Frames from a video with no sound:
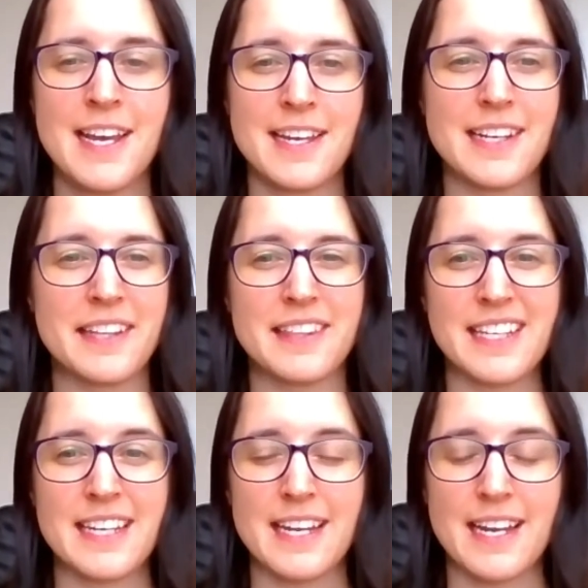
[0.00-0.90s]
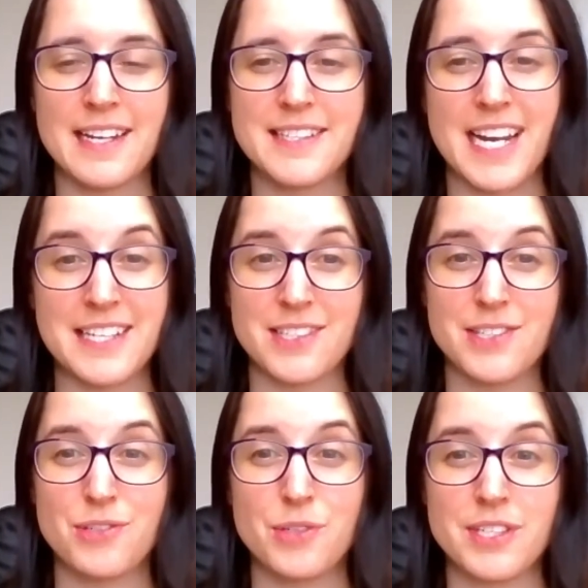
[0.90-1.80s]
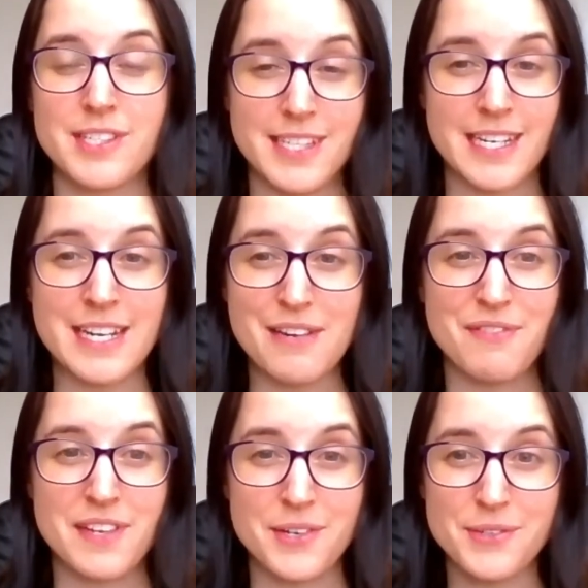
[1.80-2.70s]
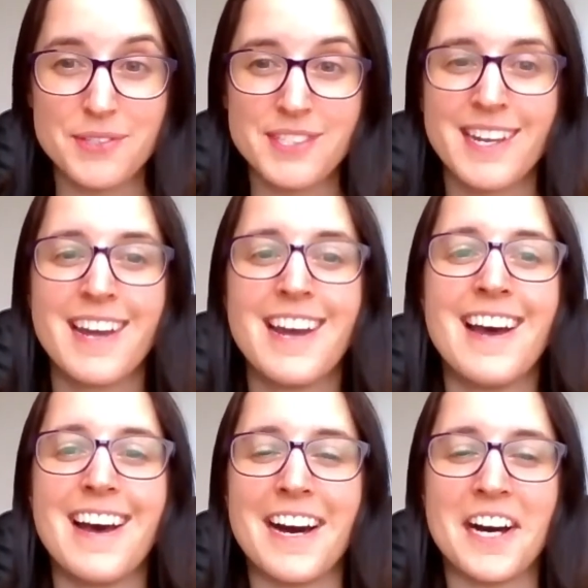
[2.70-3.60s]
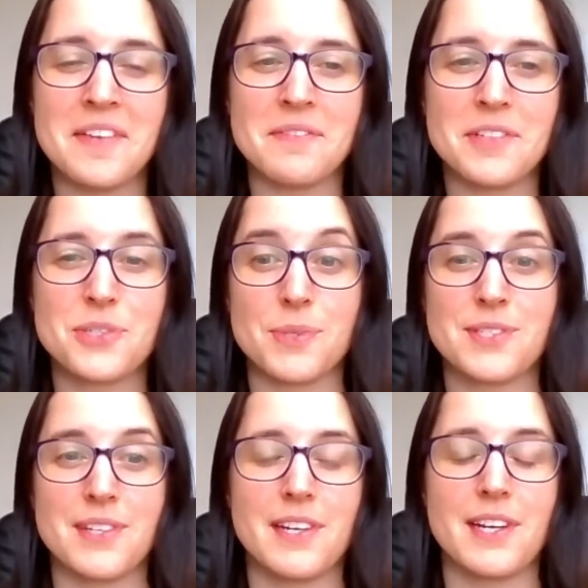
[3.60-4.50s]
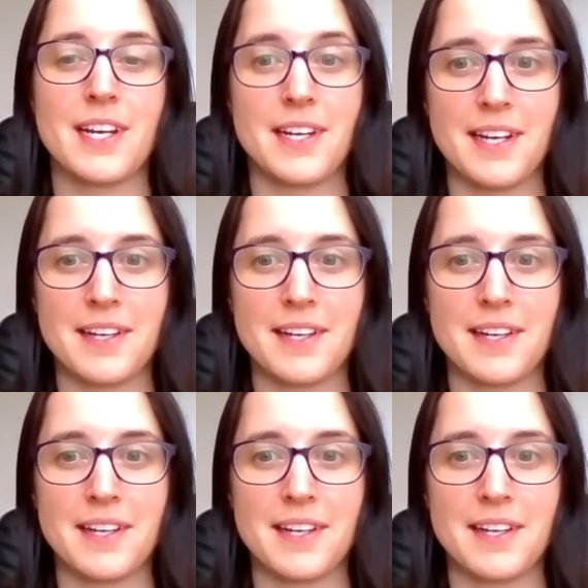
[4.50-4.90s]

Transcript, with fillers: nothing uh, tastes as good as skinny feels, um, which was I remember